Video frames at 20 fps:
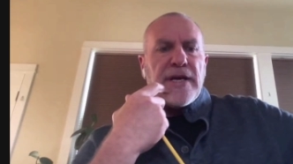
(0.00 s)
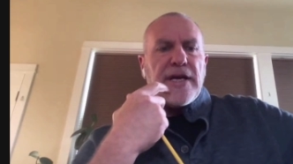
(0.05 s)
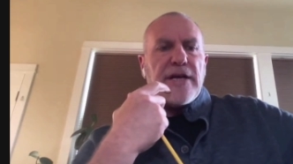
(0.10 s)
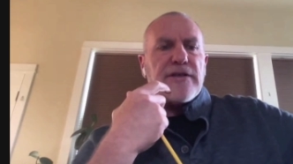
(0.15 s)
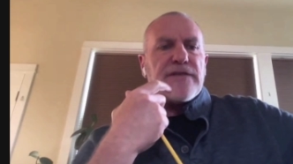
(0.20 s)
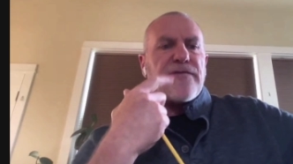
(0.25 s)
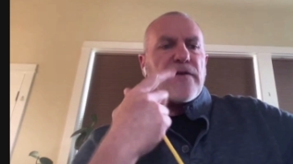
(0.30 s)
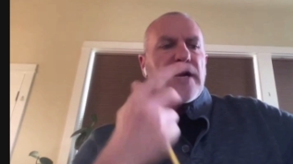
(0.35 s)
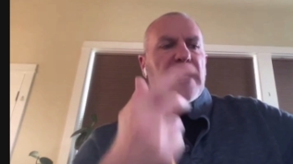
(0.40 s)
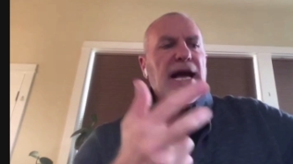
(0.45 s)

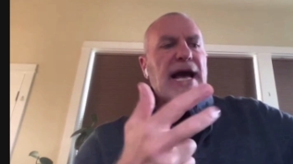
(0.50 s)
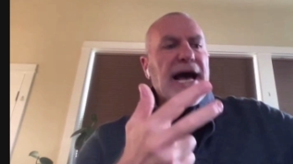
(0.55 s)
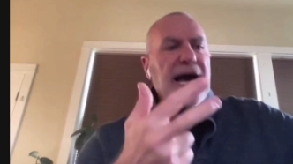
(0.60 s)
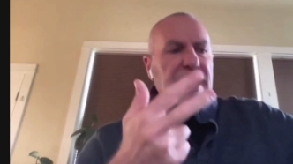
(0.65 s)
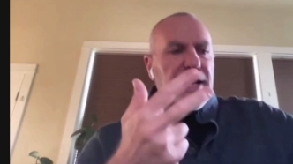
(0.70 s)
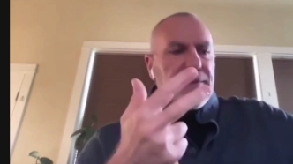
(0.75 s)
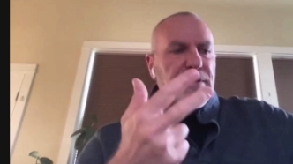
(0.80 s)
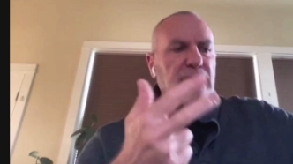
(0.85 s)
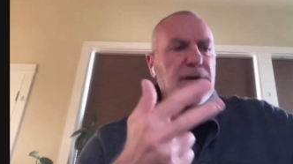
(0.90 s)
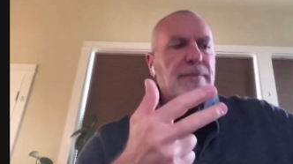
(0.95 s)
He was very
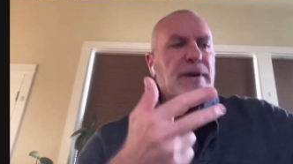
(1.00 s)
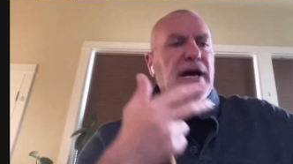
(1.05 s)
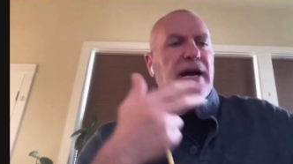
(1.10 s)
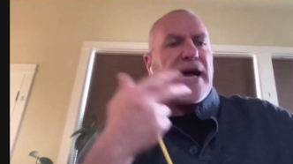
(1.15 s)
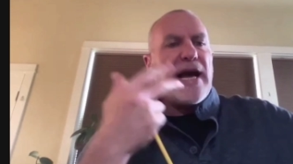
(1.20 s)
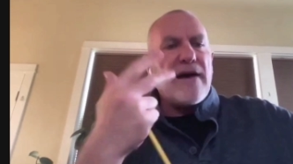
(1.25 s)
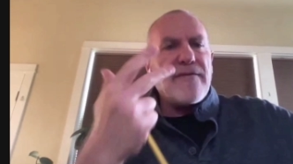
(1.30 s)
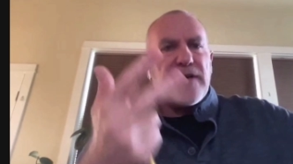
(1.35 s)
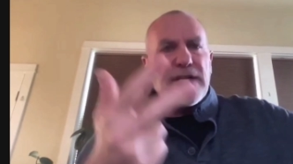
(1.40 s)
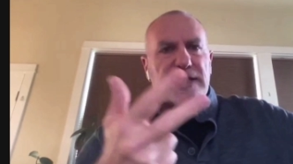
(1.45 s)
adamant
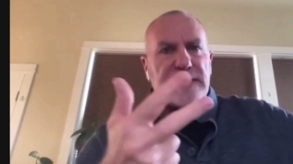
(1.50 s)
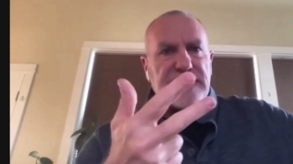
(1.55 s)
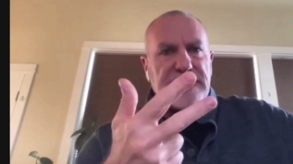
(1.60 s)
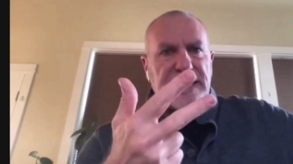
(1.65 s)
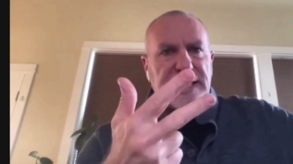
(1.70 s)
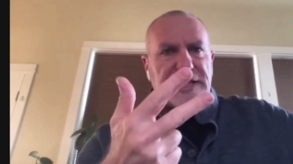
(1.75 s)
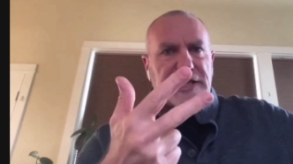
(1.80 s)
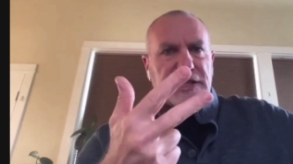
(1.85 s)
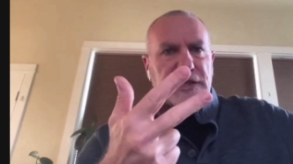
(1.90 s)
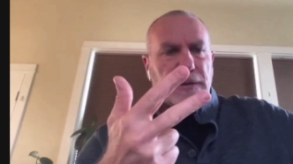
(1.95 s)
about having a
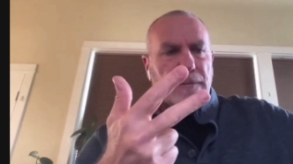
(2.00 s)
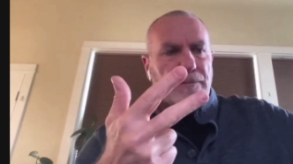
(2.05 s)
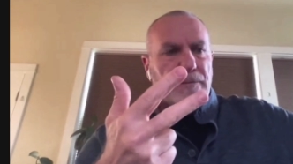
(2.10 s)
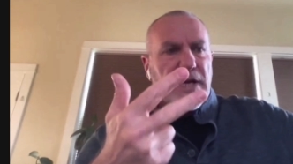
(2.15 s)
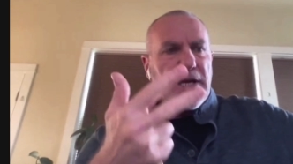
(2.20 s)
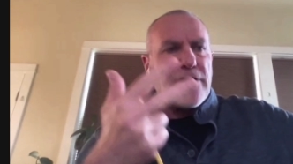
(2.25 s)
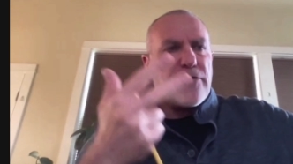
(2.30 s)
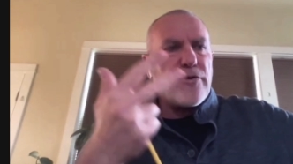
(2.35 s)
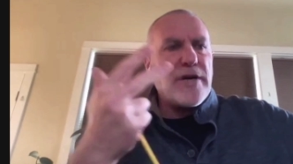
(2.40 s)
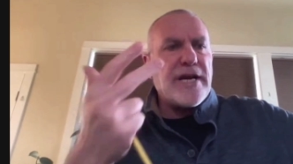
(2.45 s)
system.
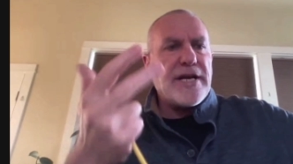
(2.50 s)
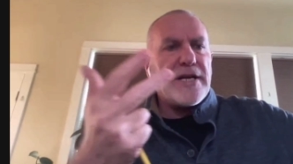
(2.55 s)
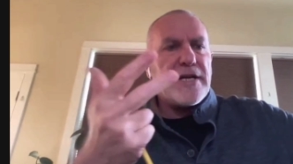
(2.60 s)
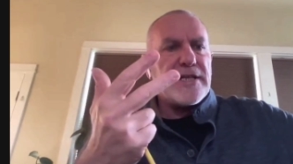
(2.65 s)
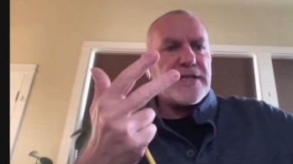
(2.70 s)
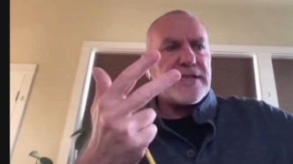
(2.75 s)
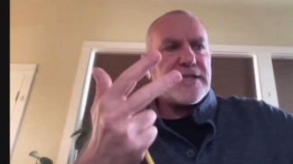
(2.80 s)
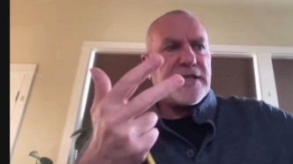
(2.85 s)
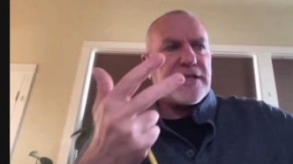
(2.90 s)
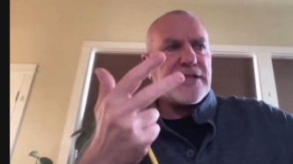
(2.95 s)
He
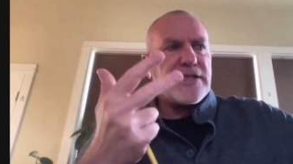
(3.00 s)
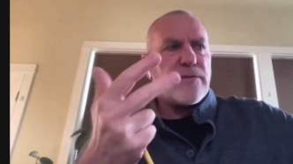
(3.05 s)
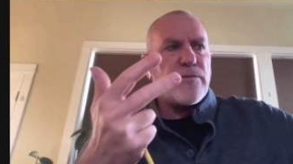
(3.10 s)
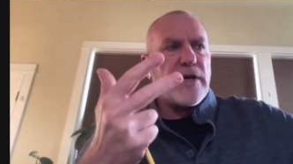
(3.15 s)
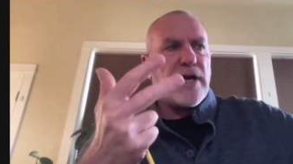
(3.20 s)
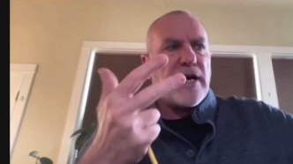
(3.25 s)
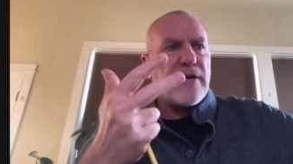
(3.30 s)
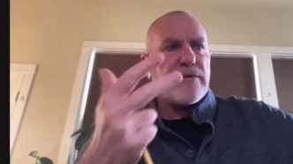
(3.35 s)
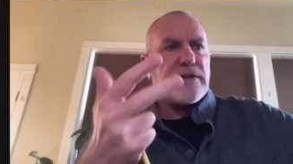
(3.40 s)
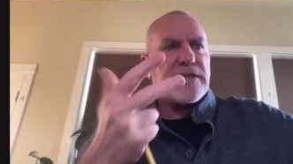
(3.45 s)
created a system
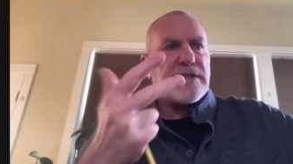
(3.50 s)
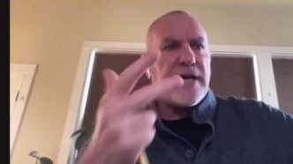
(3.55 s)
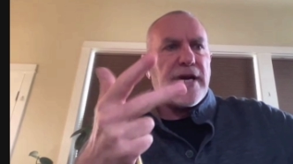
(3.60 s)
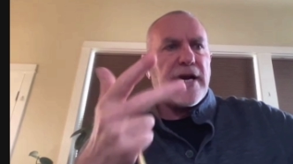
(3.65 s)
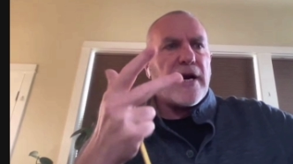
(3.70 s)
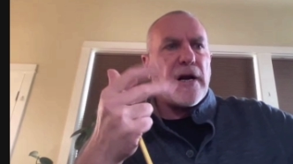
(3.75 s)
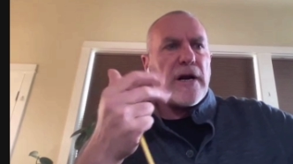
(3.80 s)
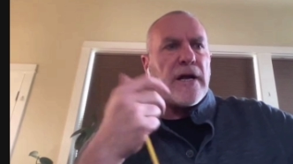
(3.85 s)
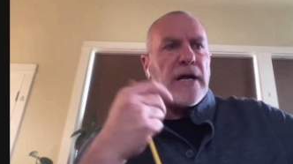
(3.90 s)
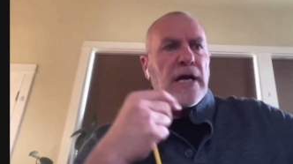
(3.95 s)
when I was
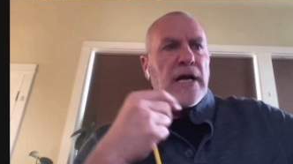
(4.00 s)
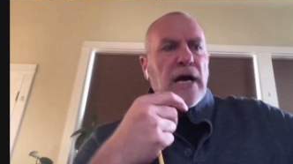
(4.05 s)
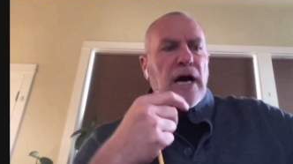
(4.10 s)
there.